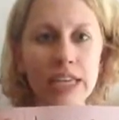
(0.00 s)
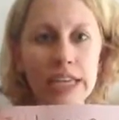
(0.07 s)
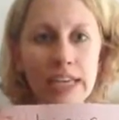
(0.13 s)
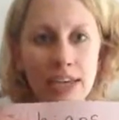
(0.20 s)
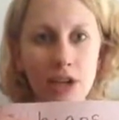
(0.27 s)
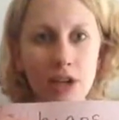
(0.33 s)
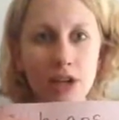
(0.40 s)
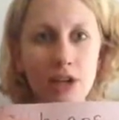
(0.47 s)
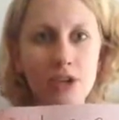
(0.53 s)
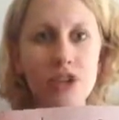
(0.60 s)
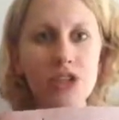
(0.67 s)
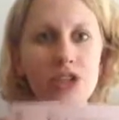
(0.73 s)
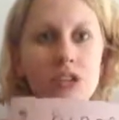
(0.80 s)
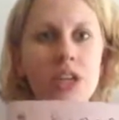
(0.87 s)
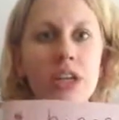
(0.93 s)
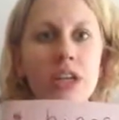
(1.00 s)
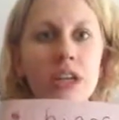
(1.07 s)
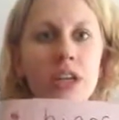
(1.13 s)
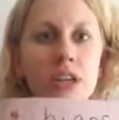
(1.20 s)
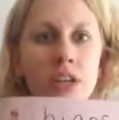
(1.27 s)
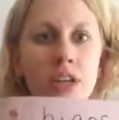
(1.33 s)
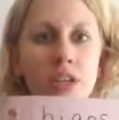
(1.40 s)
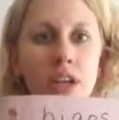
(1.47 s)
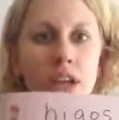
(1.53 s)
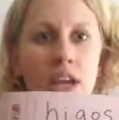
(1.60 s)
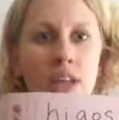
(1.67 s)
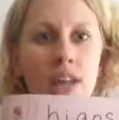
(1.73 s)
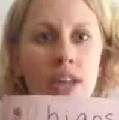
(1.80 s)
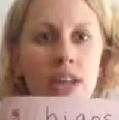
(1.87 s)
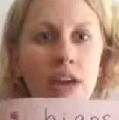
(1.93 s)
Higos.
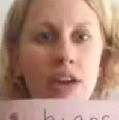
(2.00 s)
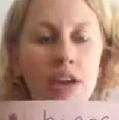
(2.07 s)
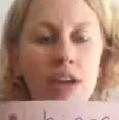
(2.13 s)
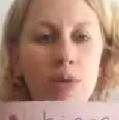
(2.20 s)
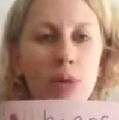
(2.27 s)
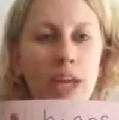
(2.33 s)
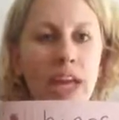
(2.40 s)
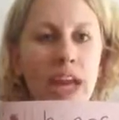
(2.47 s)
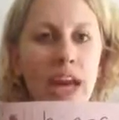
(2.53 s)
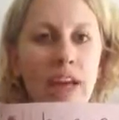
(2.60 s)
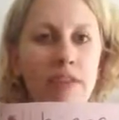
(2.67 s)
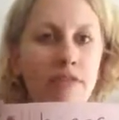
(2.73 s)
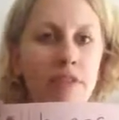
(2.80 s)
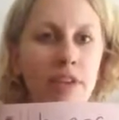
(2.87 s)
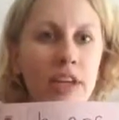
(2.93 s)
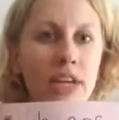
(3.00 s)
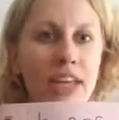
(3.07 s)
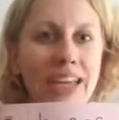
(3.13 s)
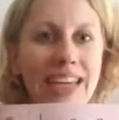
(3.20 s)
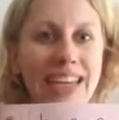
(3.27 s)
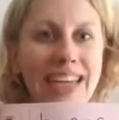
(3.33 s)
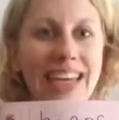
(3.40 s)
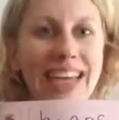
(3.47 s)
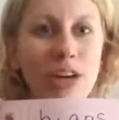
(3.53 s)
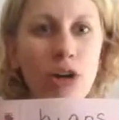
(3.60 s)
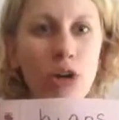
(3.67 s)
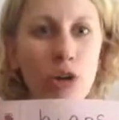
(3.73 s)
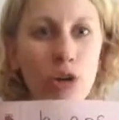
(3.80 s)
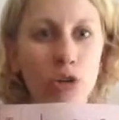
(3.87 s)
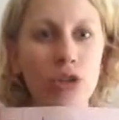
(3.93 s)
And then down here we have
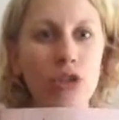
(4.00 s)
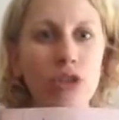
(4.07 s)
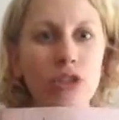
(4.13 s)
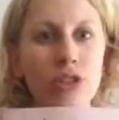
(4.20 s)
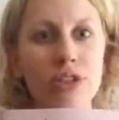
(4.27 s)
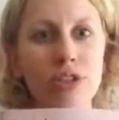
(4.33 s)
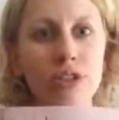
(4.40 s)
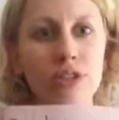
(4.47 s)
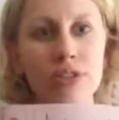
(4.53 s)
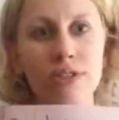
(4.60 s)
hijos.